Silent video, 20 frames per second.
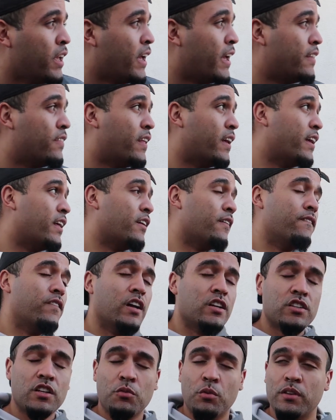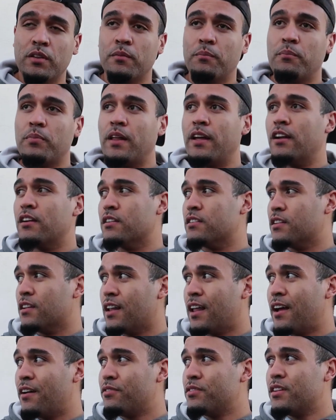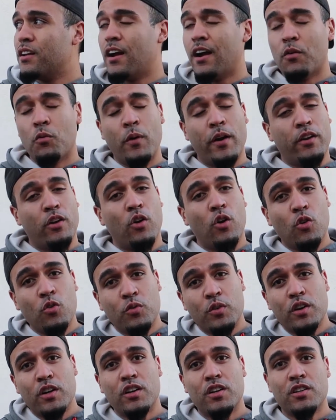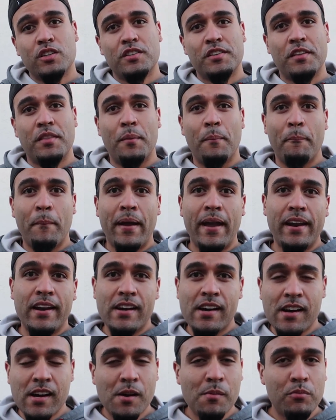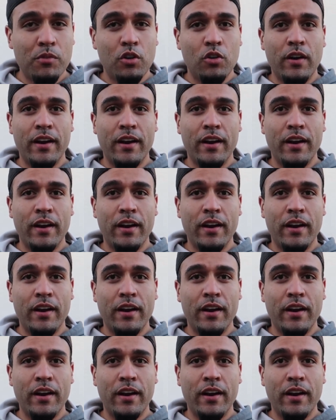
And then eventually when the players left, I went over to the main hub, the